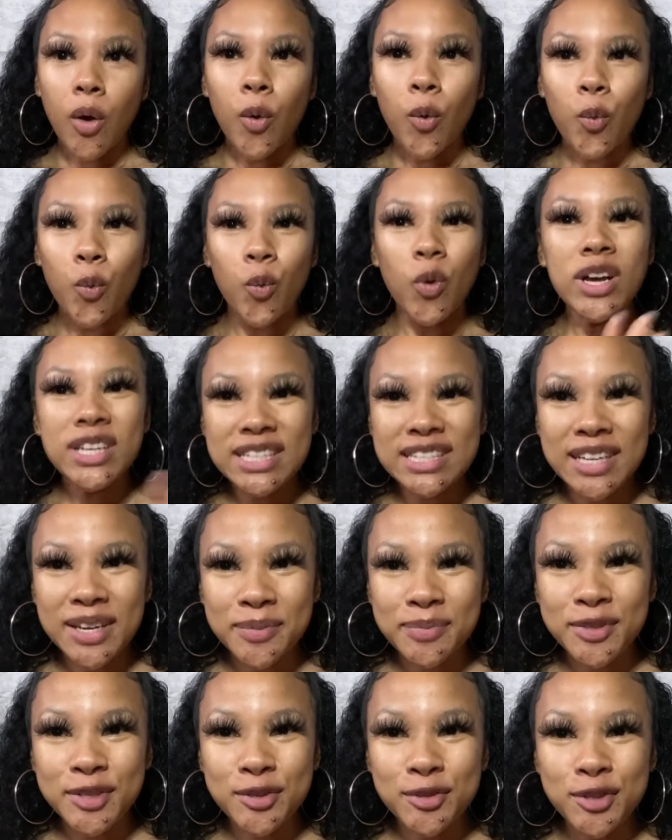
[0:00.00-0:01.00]
What's up,
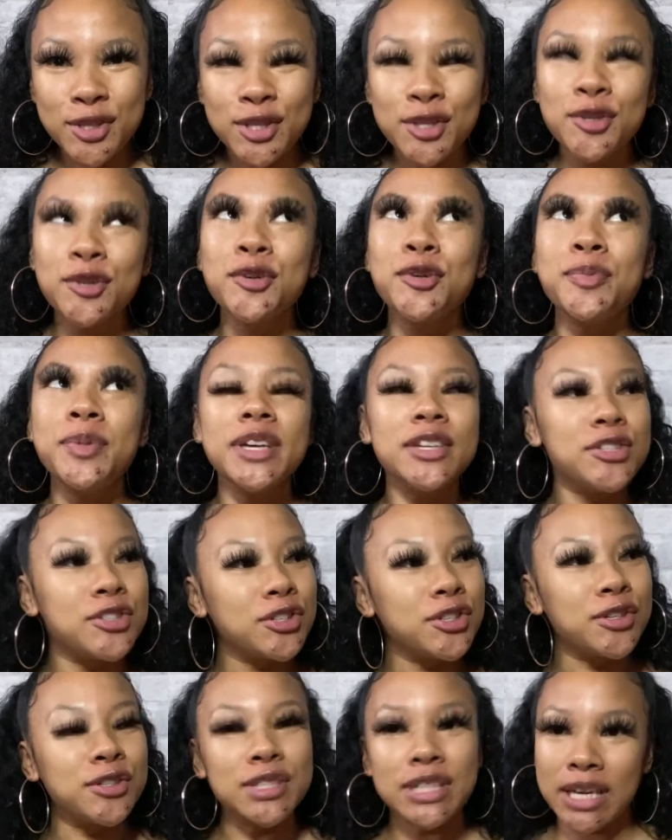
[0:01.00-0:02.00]
YouTube? It's your
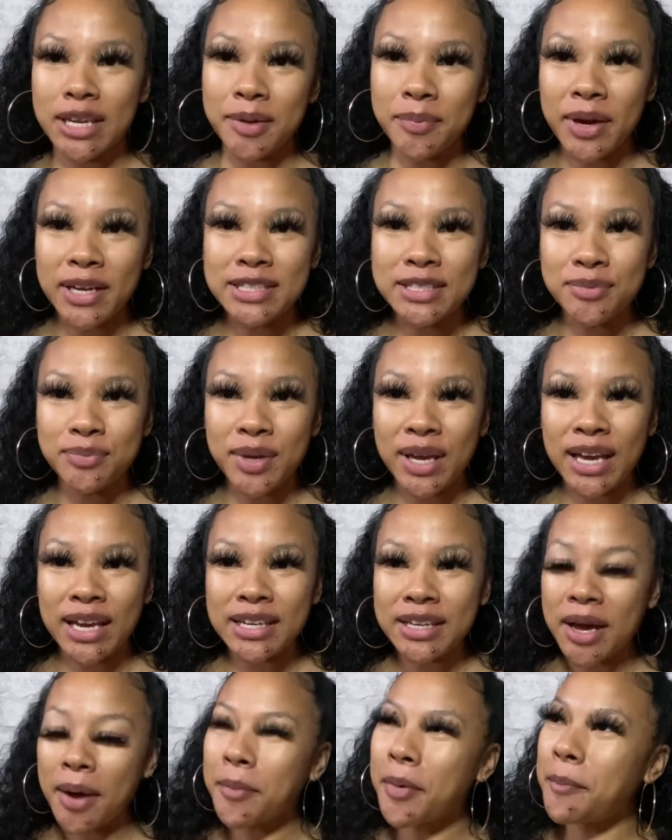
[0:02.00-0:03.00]
girl
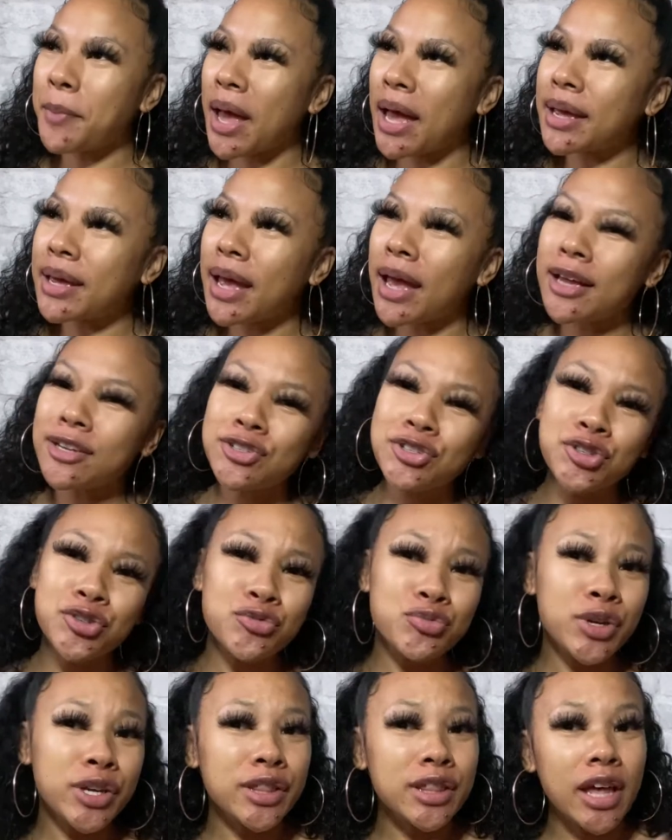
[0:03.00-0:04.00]
DaniByDemand coming back at you
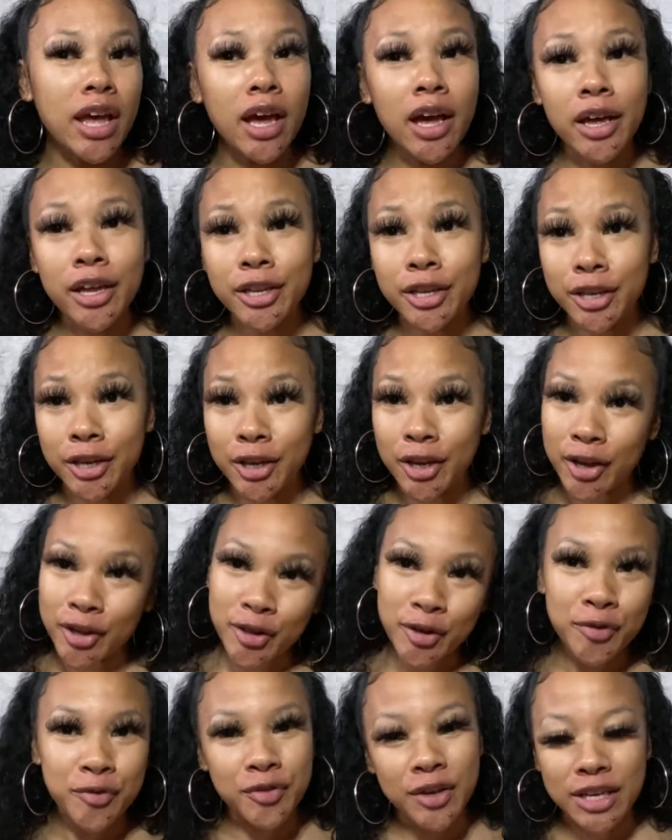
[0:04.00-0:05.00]
with
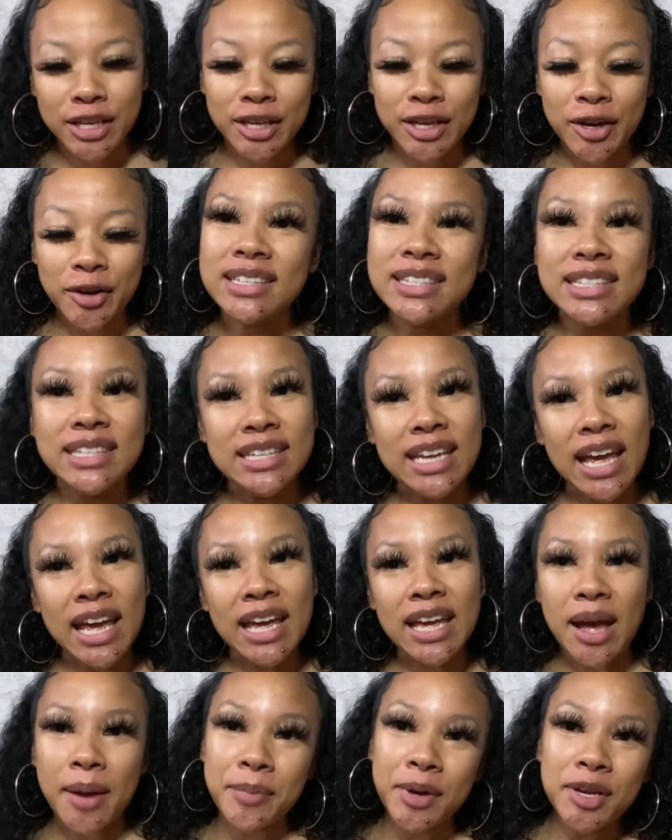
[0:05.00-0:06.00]
another video.
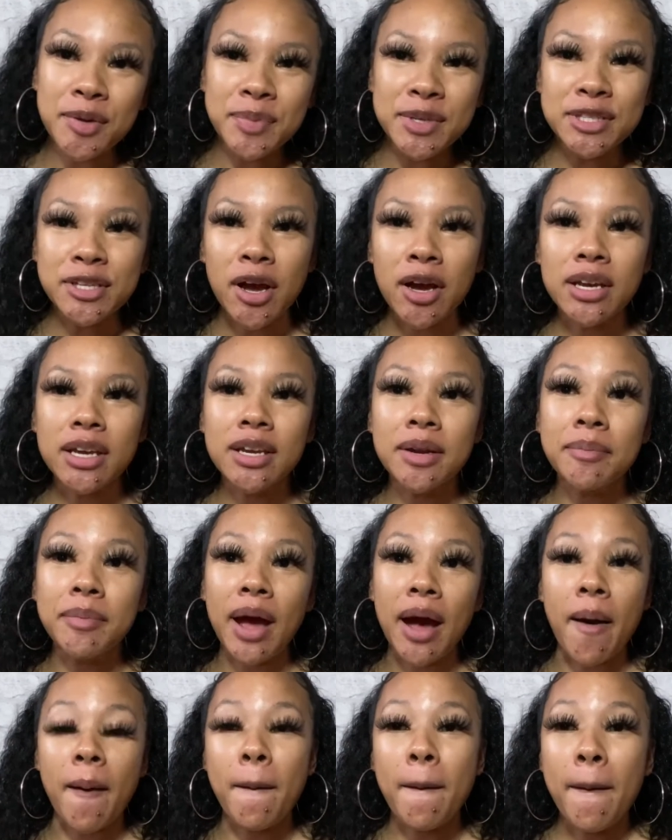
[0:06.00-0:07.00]
Today I'm going to be talking
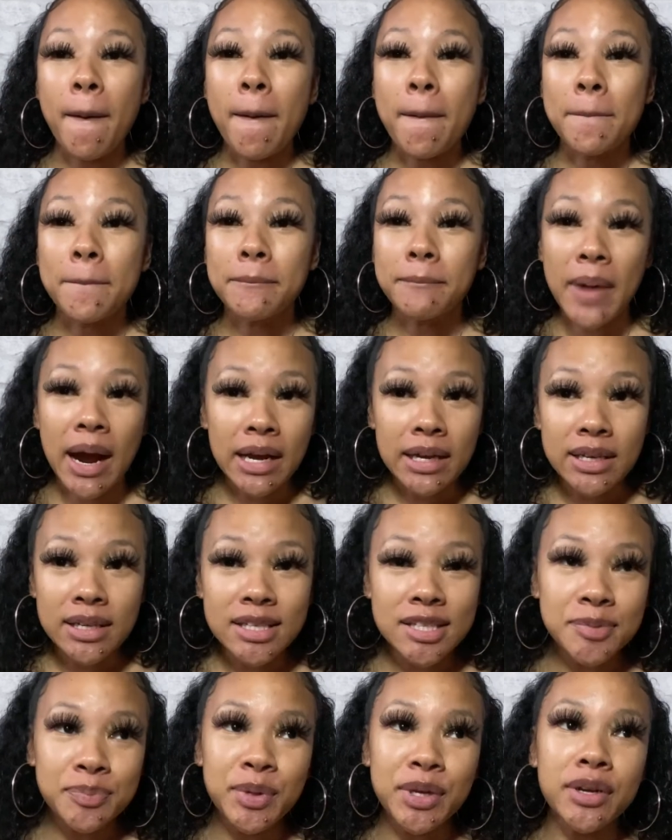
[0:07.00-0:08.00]
about my
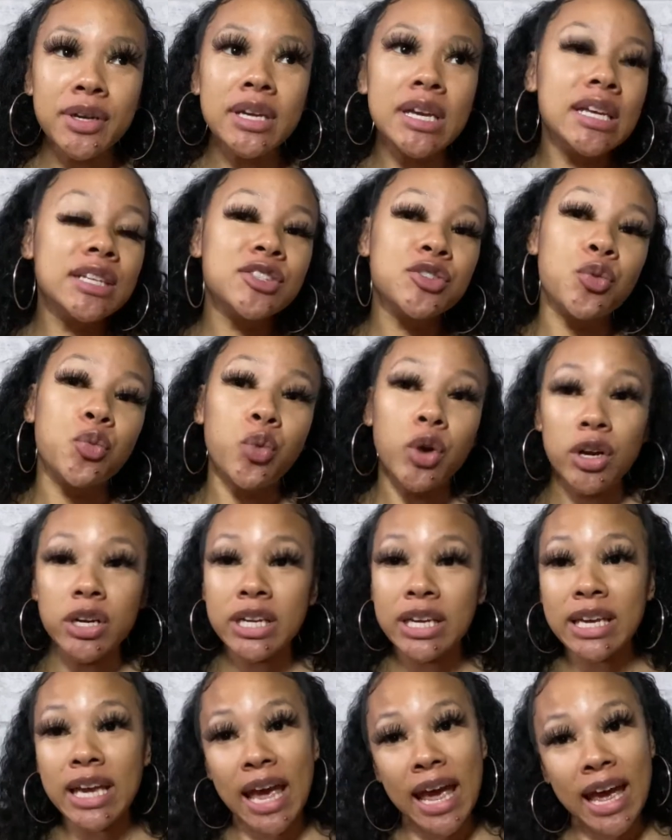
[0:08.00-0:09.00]
experience
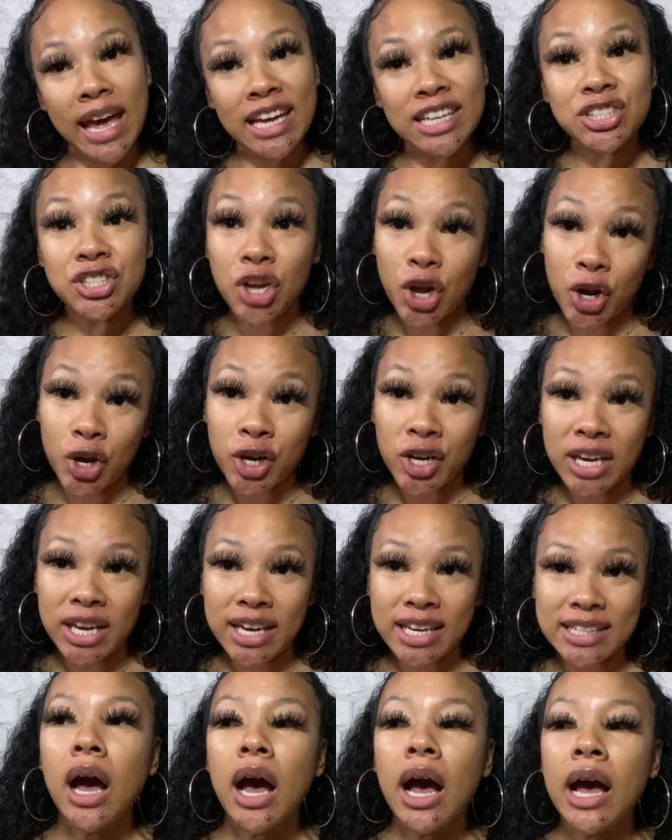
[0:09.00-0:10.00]
working at
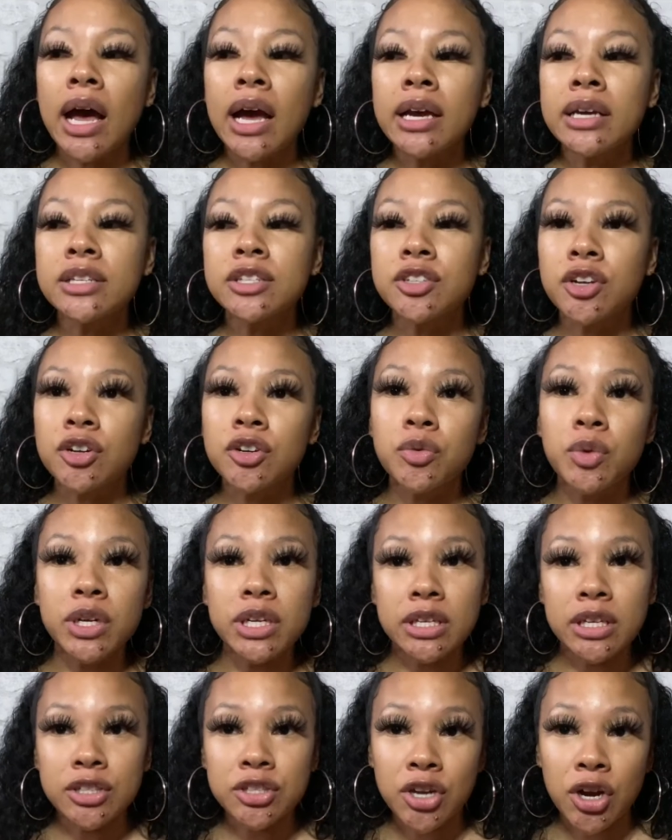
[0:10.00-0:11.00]
Target. I started working
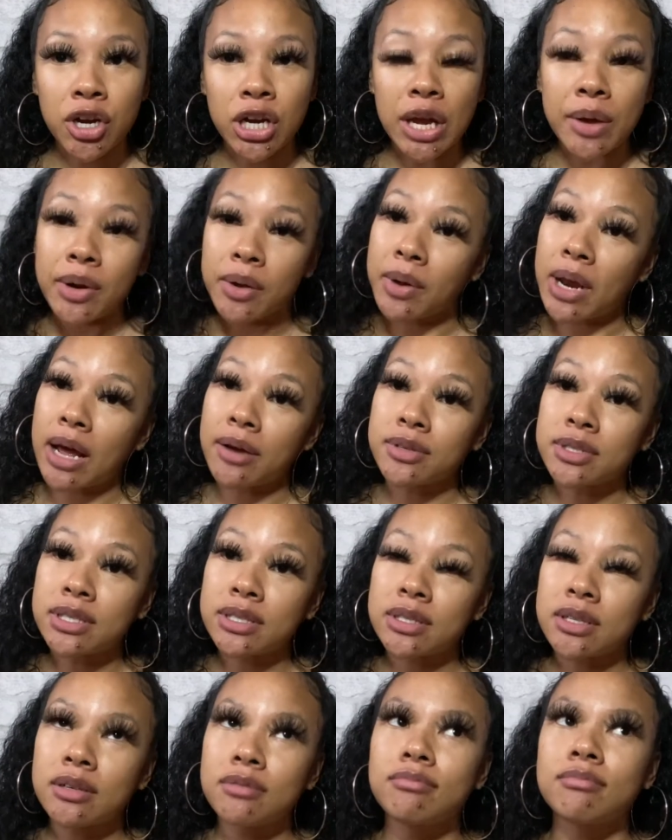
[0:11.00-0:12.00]
at Target
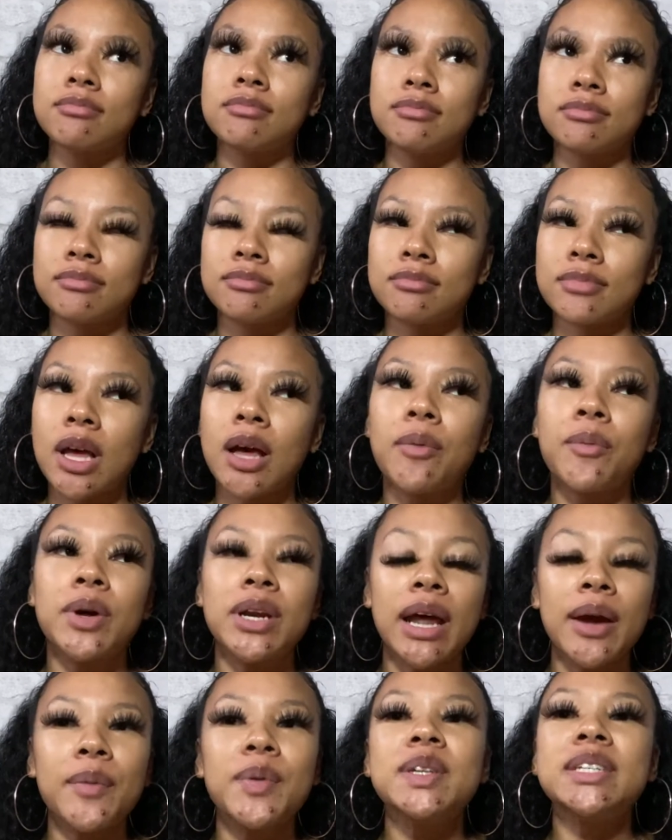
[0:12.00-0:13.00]
when
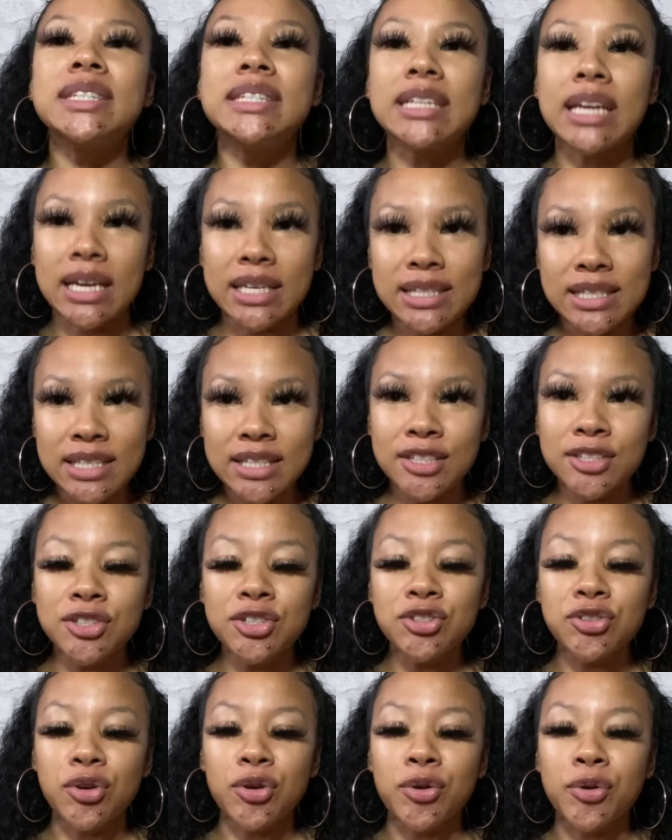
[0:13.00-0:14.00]
I was 19
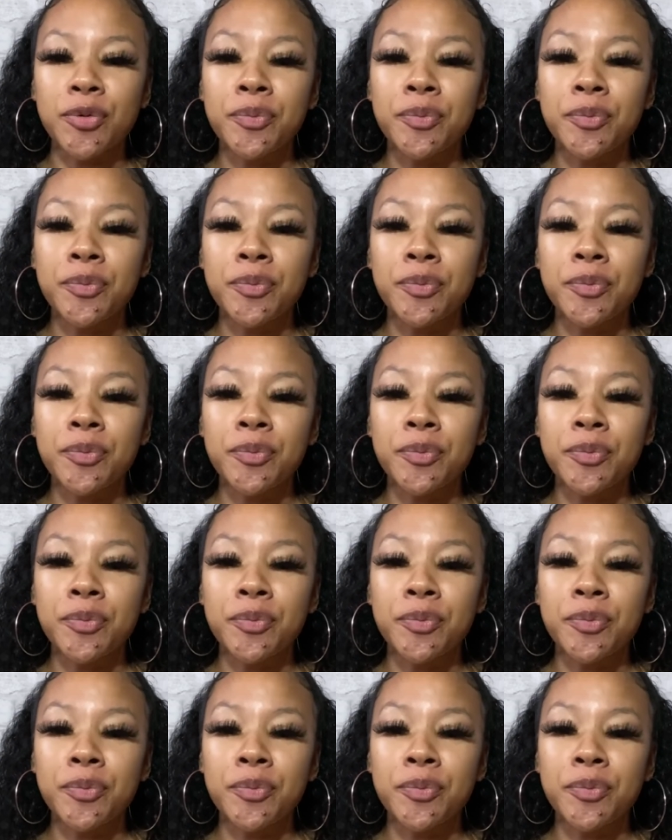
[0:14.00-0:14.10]
years old.